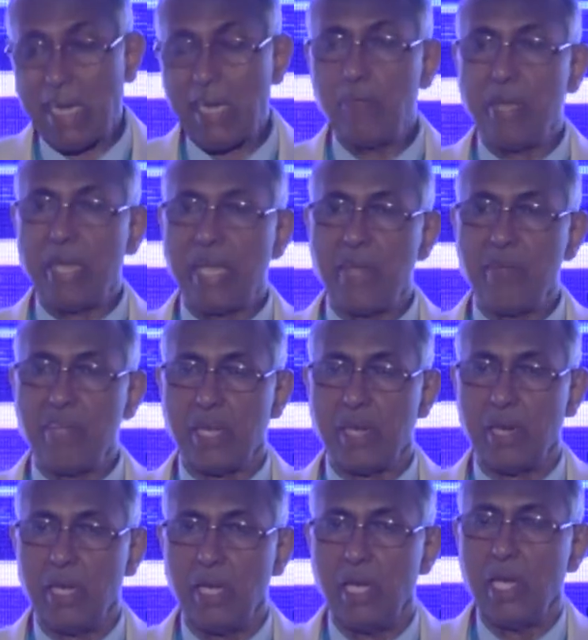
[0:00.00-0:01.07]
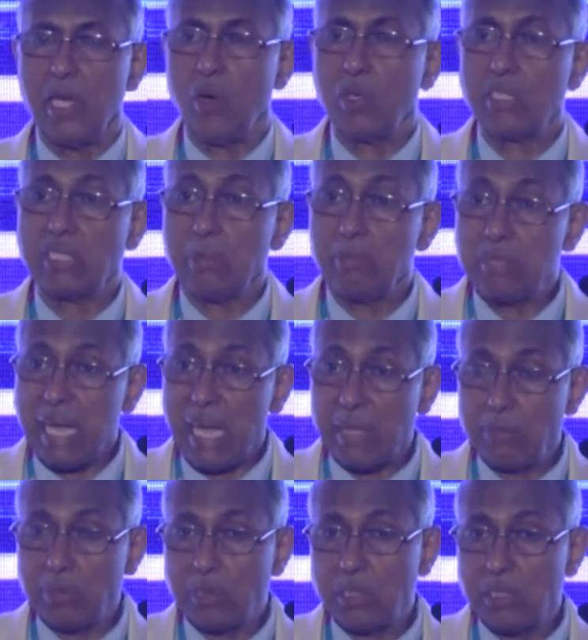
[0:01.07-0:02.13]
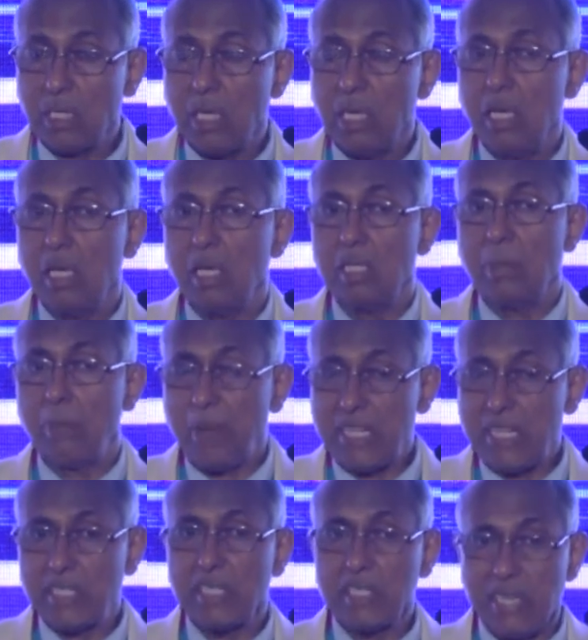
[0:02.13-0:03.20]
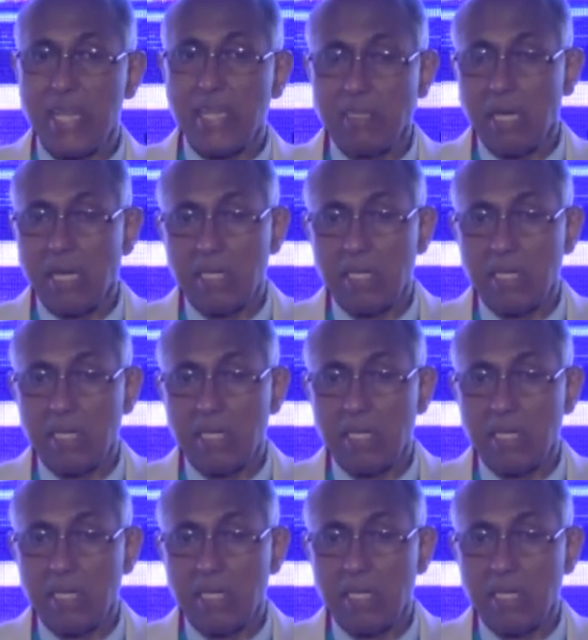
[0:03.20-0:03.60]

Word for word: behavior, or sometimes the patient saying that,